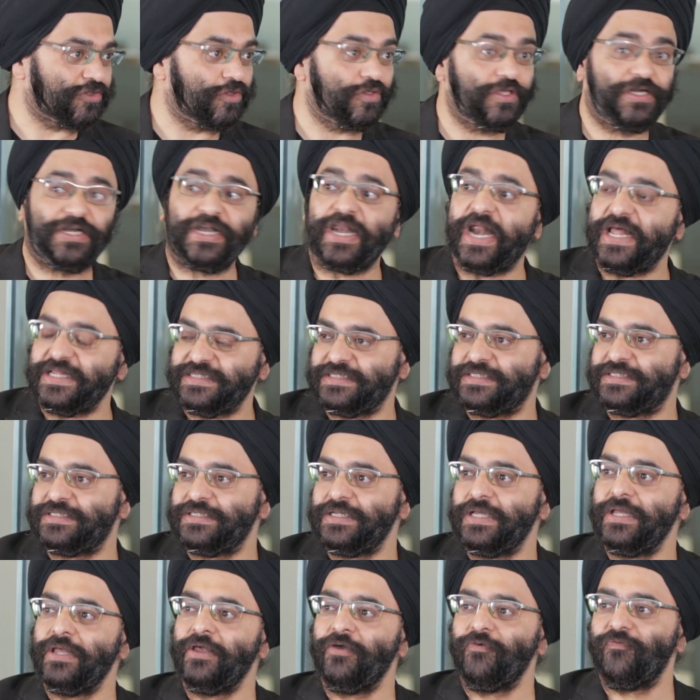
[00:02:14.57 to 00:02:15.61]
So the
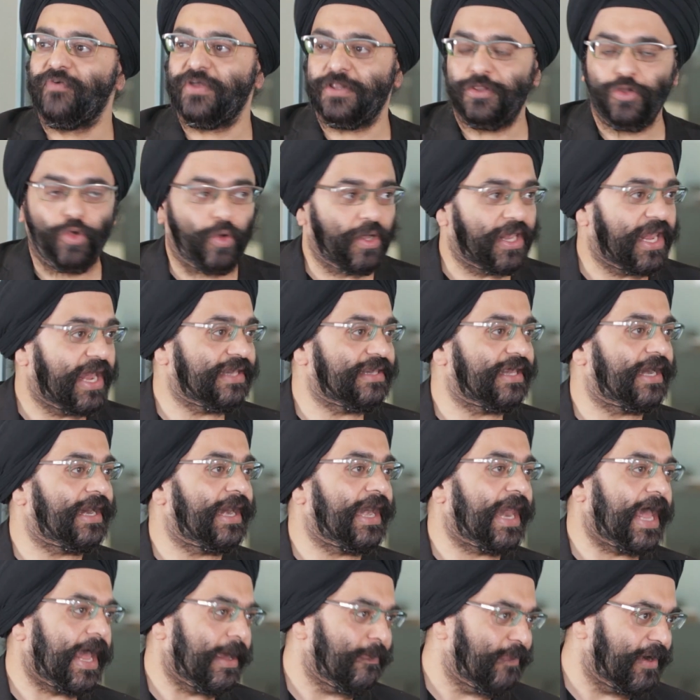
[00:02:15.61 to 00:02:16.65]
trust with Nokia, the
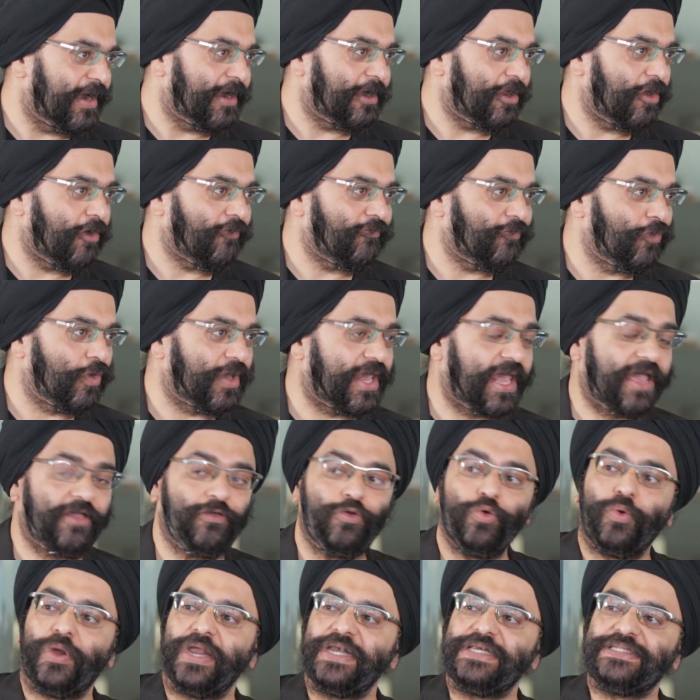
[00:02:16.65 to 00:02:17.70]
reliability of
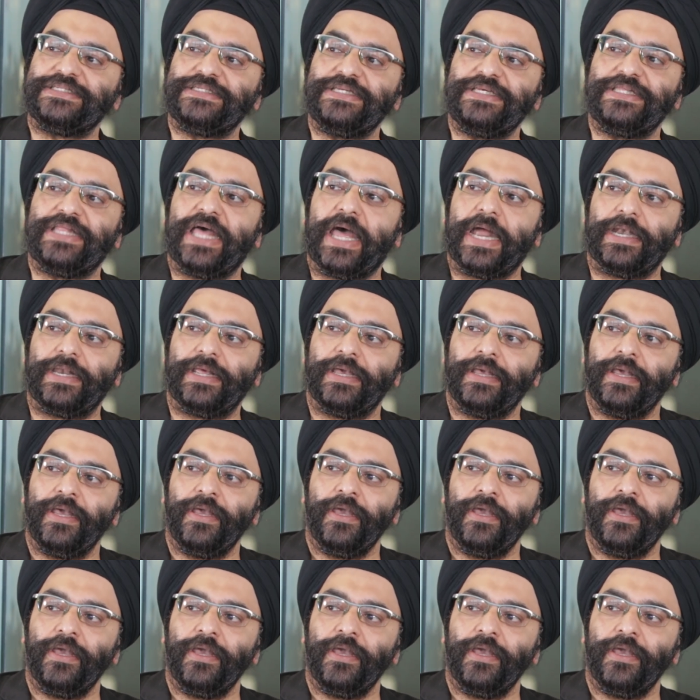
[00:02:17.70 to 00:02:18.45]
Nokia, you can see that